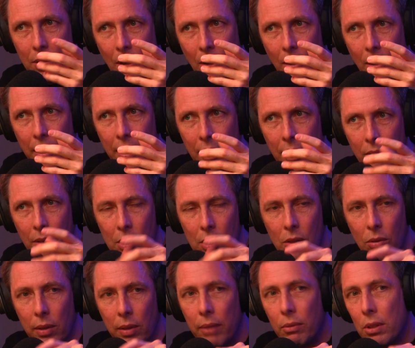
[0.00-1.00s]
higher
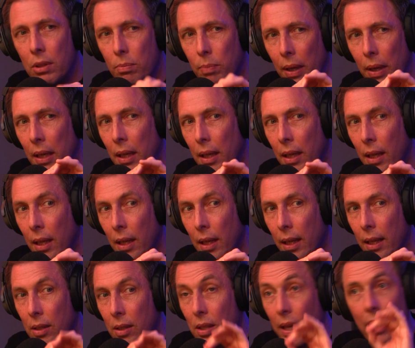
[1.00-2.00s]
crustal levels, but
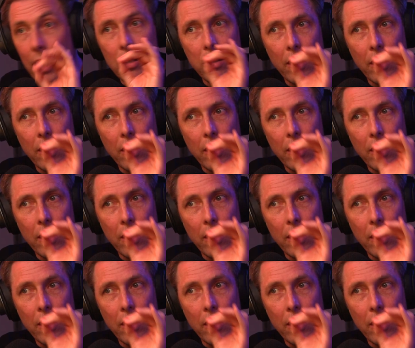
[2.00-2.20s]
it sounds